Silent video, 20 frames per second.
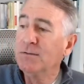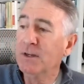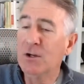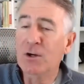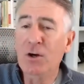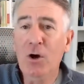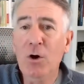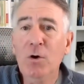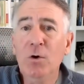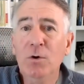the
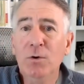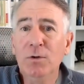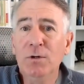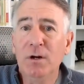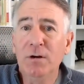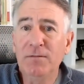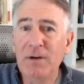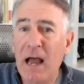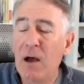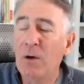code
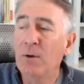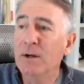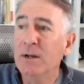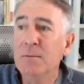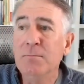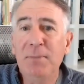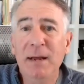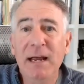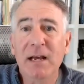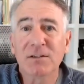of how it
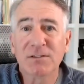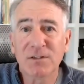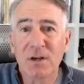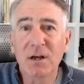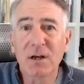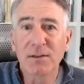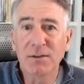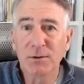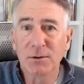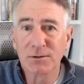impacts
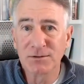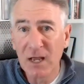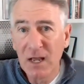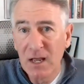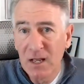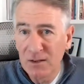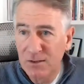others.